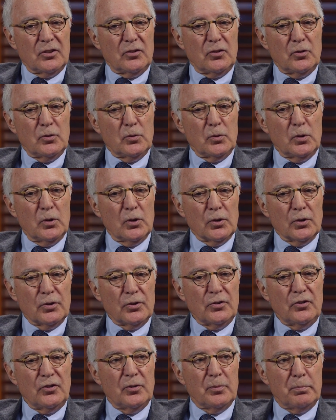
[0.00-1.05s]
to
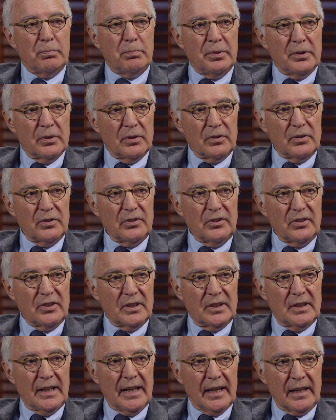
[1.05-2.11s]
learn to build
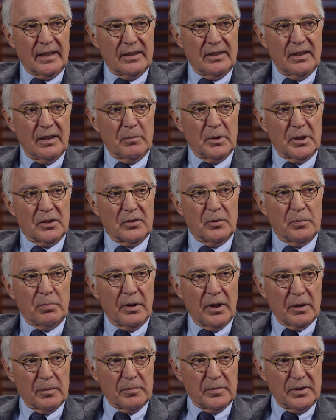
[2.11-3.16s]
an academic
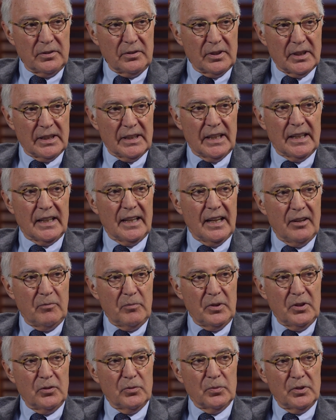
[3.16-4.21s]
department, and they gave
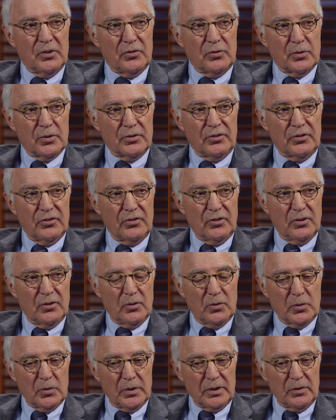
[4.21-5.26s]
me the resources to
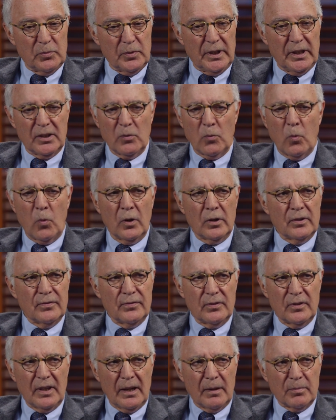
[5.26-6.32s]
do it. We had a
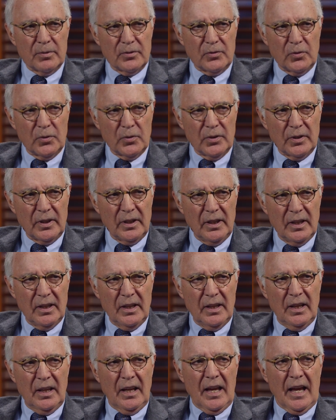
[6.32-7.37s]
wonderful laboratory.
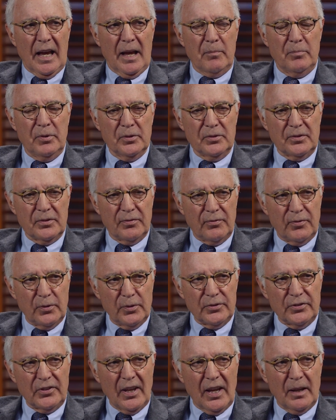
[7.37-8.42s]
I built a
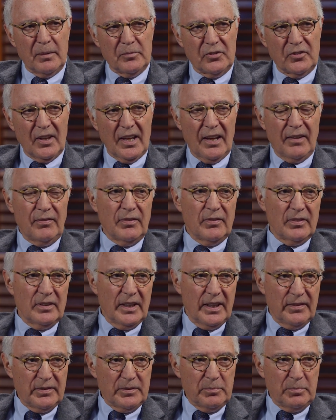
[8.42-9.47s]
full-time staff of
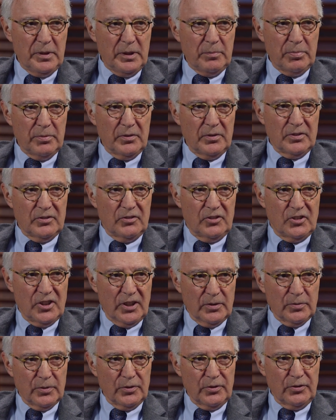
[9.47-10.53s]
11 people in
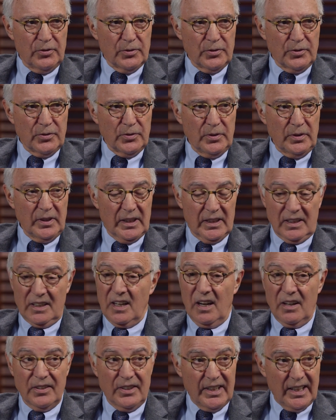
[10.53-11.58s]
general surgery, in
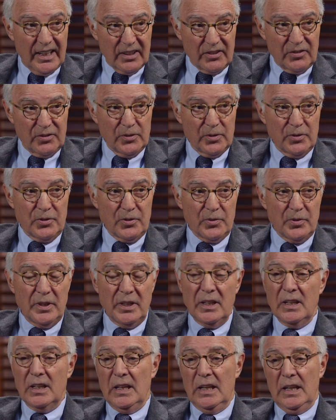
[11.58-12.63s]
cardiac surgery,
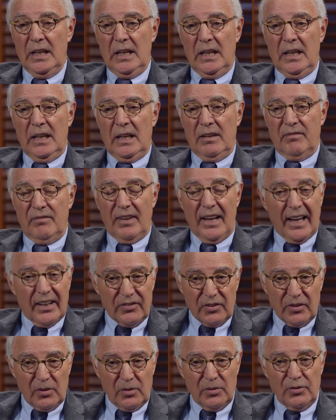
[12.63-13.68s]
in
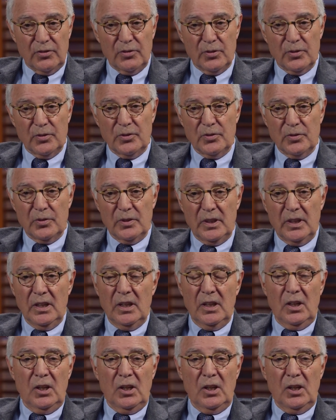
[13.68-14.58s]
vascular surgery.